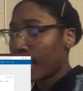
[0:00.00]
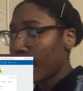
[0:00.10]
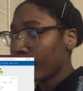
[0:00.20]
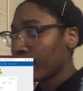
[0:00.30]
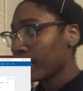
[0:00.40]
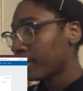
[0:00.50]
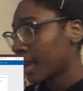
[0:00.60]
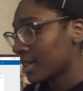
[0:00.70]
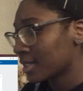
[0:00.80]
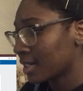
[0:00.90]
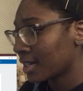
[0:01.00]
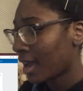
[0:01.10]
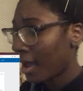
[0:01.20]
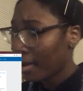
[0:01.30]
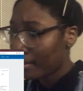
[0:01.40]
information
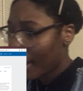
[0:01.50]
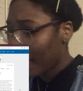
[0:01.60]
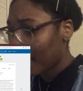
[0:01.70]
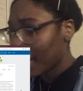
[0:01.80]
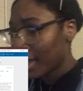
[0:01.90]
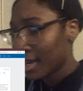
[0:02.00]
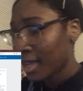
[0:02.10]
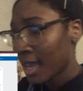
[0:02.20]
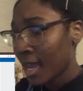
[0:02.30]
about it,